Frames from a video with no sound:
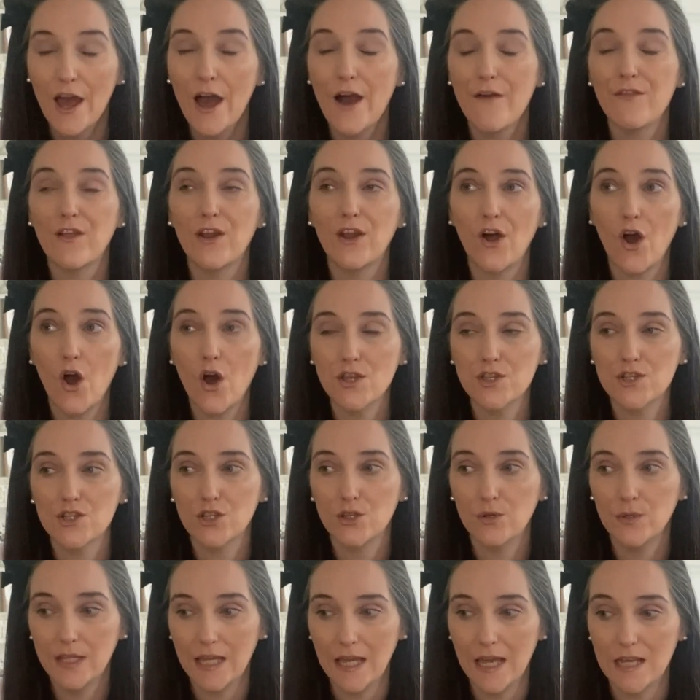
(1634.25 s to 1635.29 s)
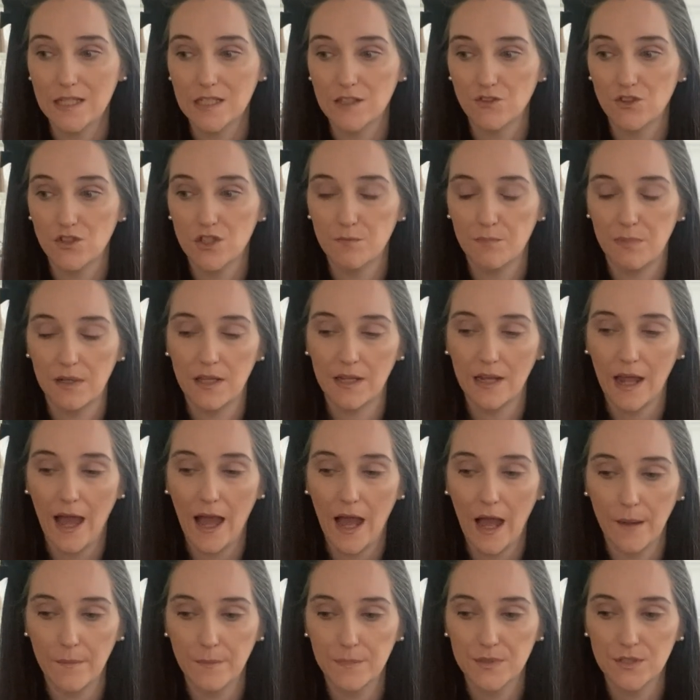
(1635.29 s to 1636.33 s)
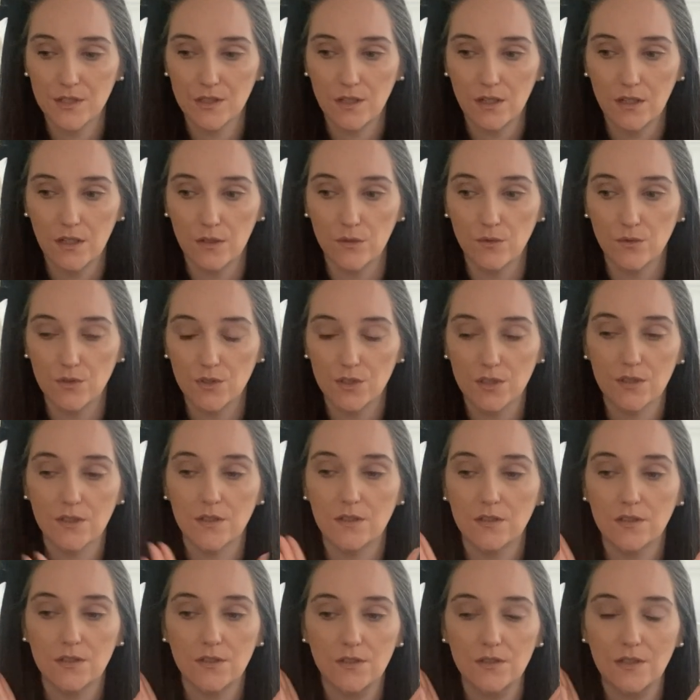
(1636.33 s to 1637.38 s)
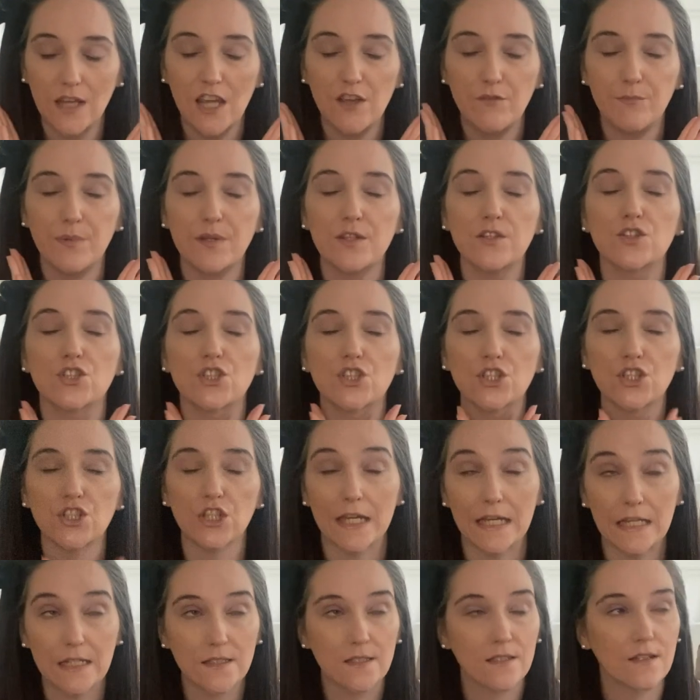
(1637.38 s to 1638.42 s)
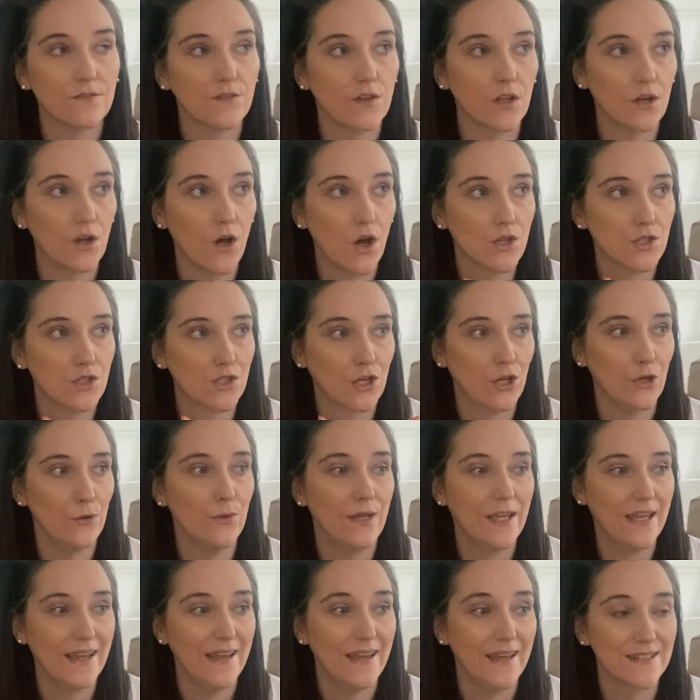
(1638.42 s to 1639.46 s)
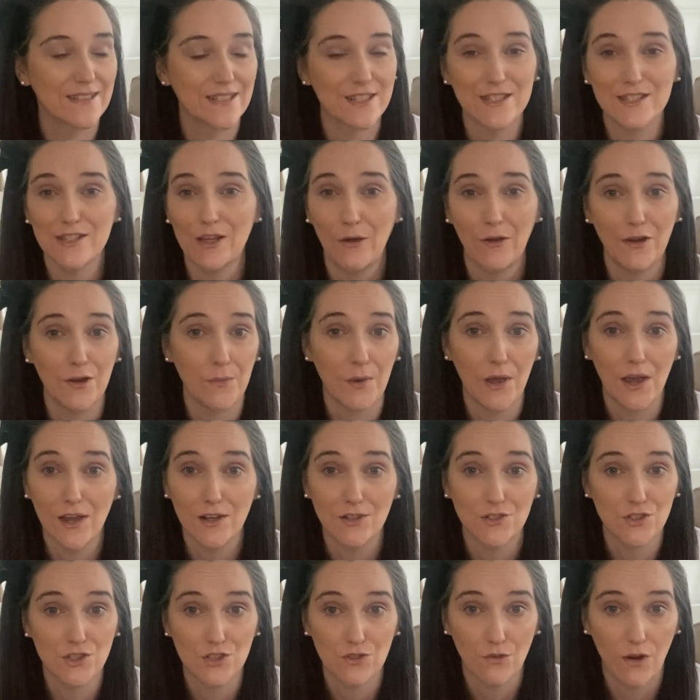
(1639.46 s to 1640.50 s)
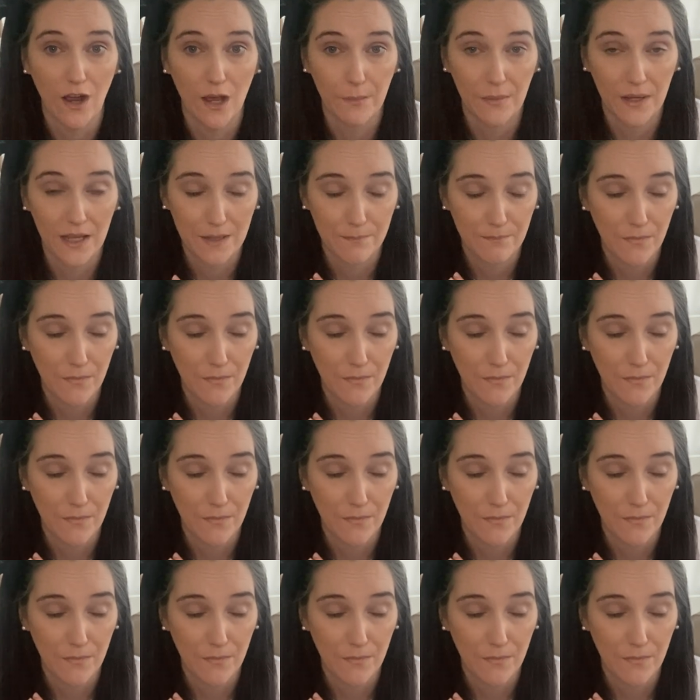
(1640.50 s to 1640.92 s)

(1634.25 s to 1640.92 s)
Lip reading: The last 2 years have just been an absolute, they've been shit for the last 2 years. That's the only way I can describe it.